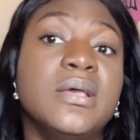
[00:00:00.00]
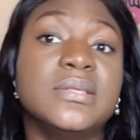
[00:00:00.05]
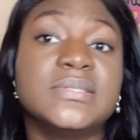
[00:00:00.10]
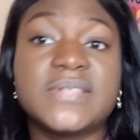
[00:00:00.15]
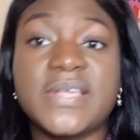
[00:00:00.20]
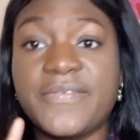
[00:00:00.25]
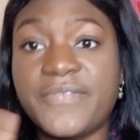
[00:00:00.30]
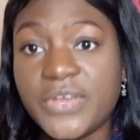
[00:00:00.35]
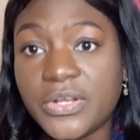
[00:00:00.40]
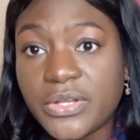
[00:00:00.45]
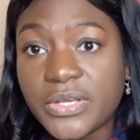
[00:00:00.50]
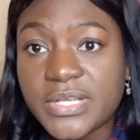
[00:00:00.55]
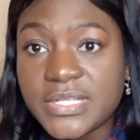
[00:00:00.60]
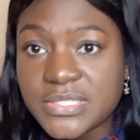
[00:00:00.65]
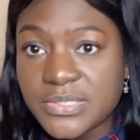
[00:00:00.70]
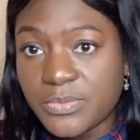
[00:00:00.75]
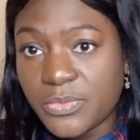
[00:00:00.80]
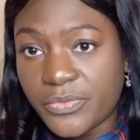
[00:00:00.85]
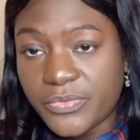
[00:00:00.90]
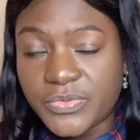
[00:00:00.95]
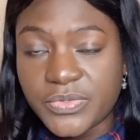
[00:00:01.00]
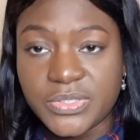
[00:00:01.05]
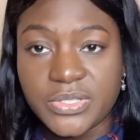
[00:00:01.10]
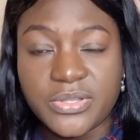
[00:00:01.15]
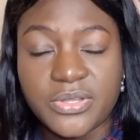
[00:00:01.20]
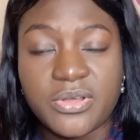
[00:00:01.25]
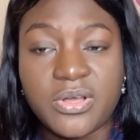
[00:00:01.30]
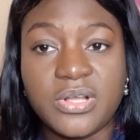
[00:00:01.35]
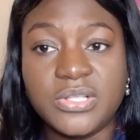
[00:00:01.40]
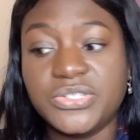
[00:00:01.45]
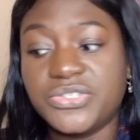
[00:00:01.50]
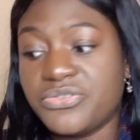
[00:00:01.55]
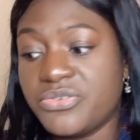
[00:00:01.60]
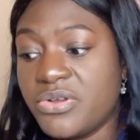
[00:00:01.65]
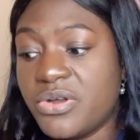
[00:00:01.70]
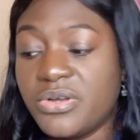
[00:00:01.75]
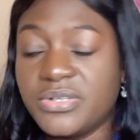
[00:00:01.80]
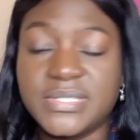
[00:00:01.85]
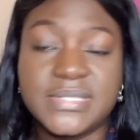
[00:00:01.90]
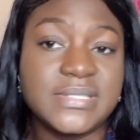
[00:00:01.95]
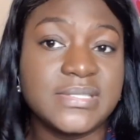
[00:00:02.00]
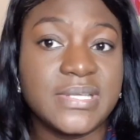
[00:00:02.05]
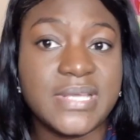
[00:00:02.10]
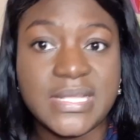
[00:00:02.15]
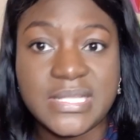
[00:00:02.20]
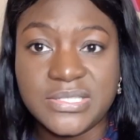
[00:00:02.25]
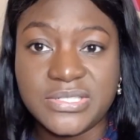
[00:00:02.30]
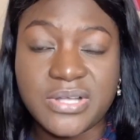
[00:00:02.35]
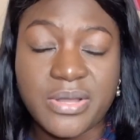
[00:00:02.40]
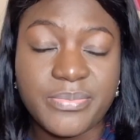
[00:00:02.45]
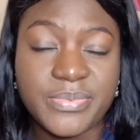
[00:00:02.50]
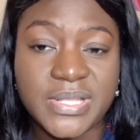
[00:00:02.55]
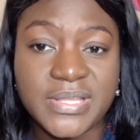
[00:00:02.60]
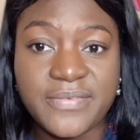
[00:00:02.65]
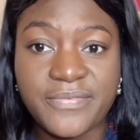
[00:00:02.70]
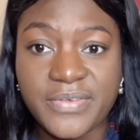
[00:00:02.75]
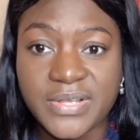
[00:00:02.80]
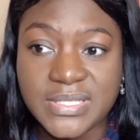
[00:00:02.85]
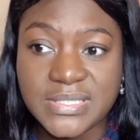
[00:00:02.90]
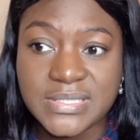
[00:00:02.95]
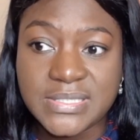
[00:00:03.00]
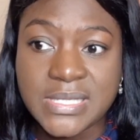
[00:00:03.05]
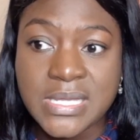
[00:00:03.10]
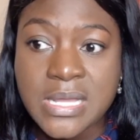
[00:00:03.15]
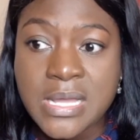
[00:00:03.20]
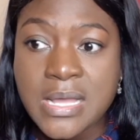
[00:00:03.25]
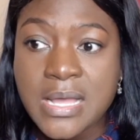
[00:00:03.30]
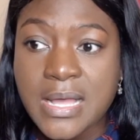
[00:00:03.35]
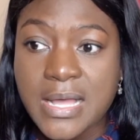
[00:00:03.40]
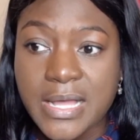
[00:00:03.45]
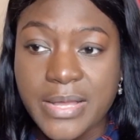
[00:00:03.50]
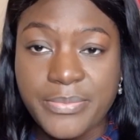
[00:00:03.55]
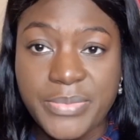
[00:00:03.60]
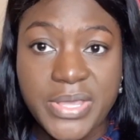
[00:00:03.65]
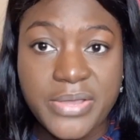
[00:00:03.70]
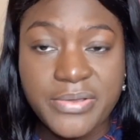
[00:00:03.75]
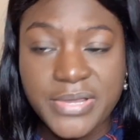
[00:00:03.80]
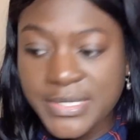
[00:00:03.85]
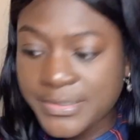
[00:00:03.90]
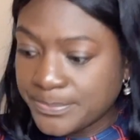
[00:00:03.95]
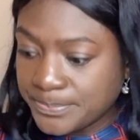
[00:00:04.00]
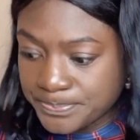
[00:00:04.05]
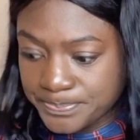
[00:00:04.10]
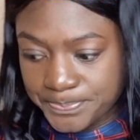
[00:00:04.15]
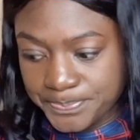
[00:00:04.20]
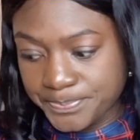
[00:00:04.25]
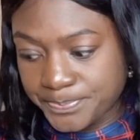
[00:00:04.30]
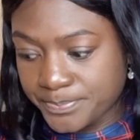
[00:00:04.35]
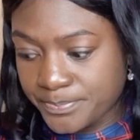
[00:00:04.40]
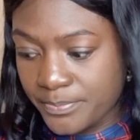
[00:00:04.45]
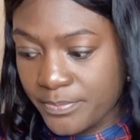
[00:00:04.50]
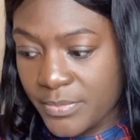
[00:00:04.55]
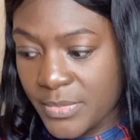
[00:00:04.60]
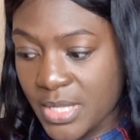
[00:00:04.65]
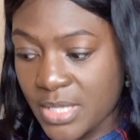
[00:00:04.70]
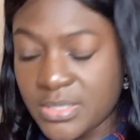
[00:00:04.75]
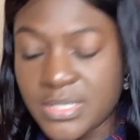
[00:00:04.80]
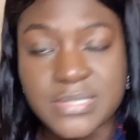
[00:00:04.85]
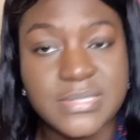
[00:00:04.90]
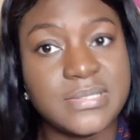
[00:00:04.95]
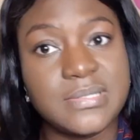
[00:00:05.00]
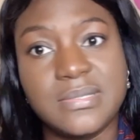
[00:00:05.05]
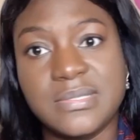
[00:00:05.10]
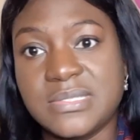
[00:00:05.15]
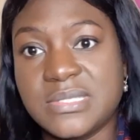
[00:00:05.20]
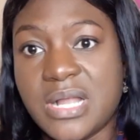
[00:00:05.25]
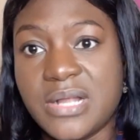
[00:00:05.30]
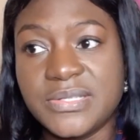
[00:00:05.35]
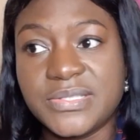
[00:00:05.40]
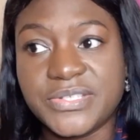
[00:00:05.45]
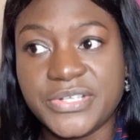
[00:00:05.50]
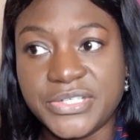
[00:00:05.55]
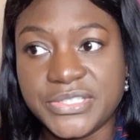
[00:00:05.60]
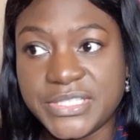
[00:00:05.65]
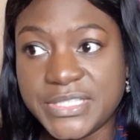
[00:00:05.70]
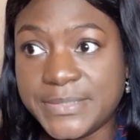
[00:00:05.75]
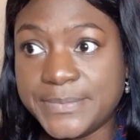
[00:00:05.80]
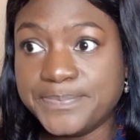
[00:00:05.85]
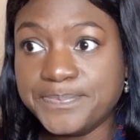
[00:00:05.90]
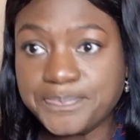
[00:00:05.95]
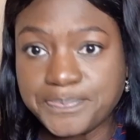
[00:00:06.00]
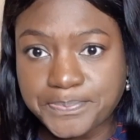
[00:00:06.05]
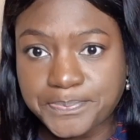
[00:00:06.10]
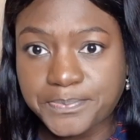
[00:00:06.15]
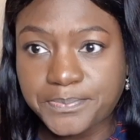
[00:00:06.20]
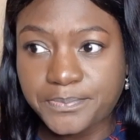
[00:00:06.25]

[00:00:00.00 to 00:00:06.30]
So if you're looking to move to another country or just to get a job in a different area, just start searching.